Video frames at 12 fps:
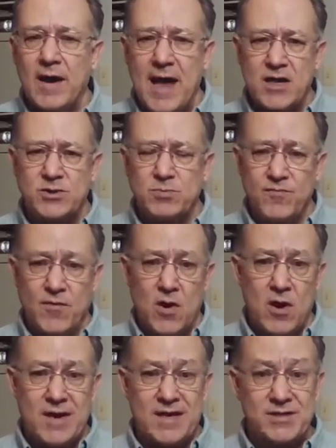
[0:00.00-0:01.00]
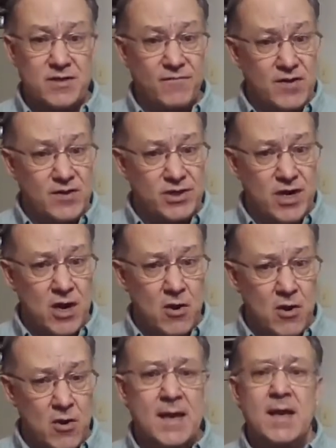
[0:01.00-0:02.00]
Ash Mufareh, he is the
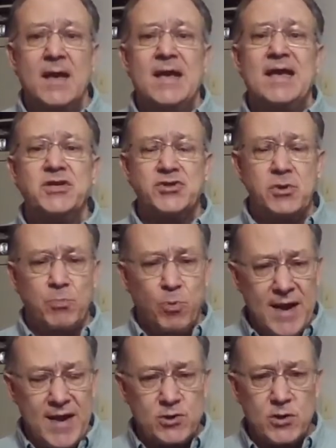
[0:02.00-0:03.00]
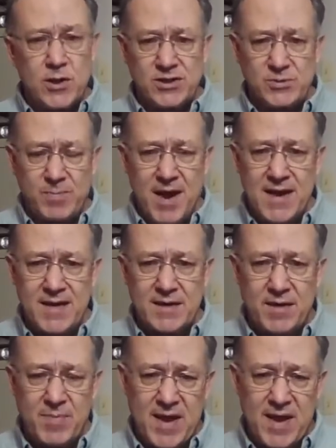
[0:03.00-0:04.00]
visionary. He is the brain trust behind
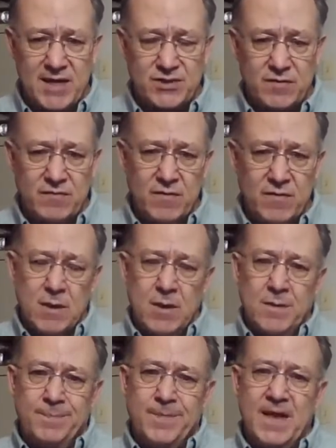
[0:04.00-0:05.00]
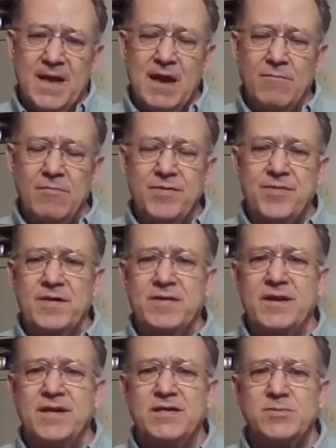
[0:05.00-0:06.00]
Onpassive. And everything
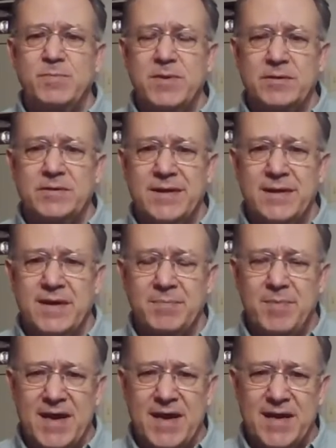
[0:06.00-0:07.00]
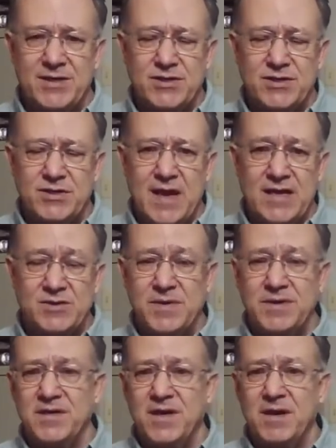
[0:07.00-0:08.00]
that he's built in Onpassive has
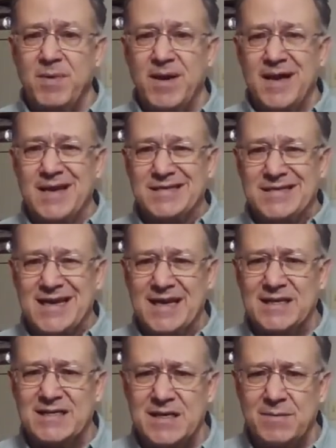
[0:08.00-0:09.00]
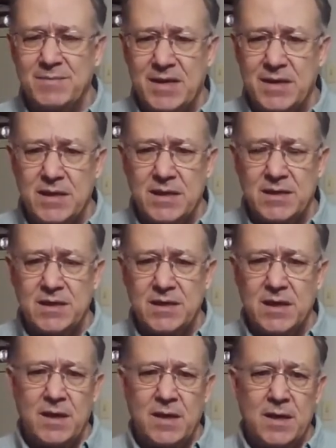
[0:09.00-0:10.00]
been done by his tech team in
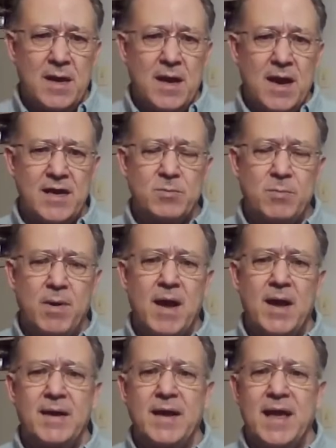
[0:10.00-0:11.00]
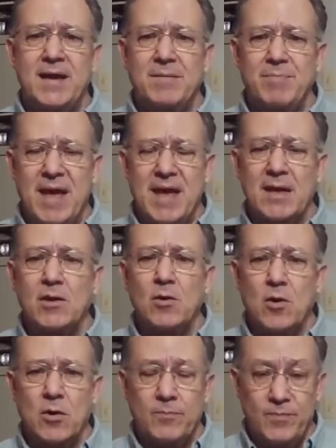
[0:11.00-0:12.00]
India, Hyderabad and
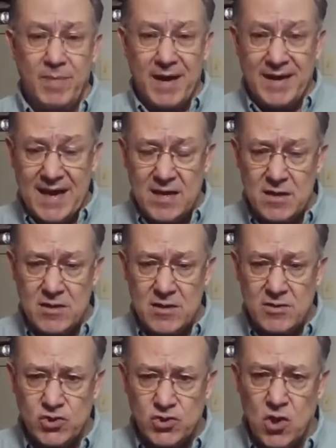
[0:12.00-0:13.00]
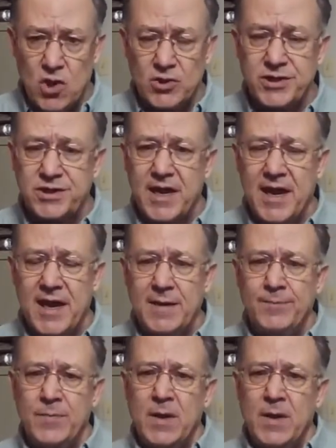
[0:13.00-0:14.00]
Bangalore, about 800 strong today.